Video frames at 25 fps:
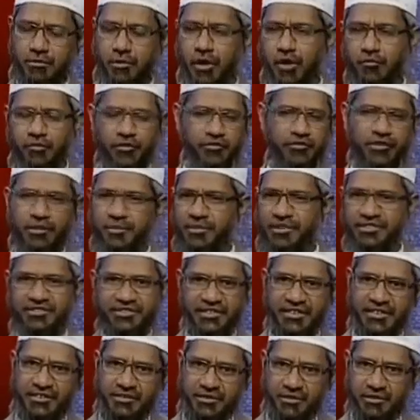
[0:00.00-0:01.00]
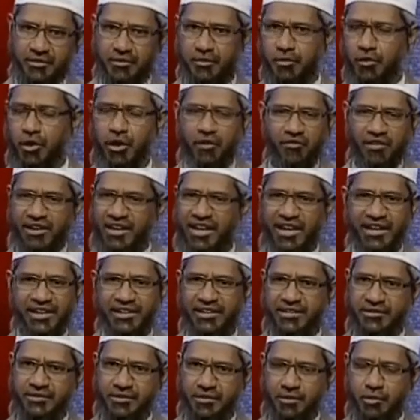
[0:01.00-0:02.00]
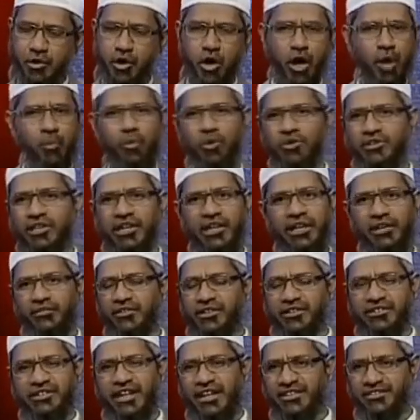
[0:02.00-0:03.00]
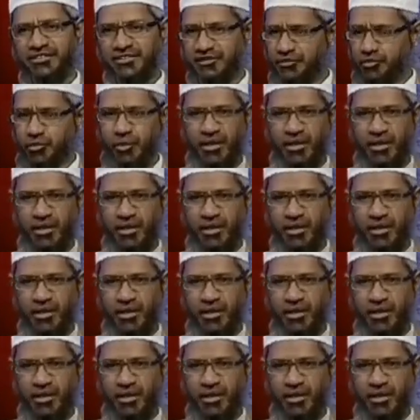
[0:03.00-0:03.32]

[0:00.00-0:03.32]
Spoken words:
or 50 minutes each, or 1 hour each, or both are given chances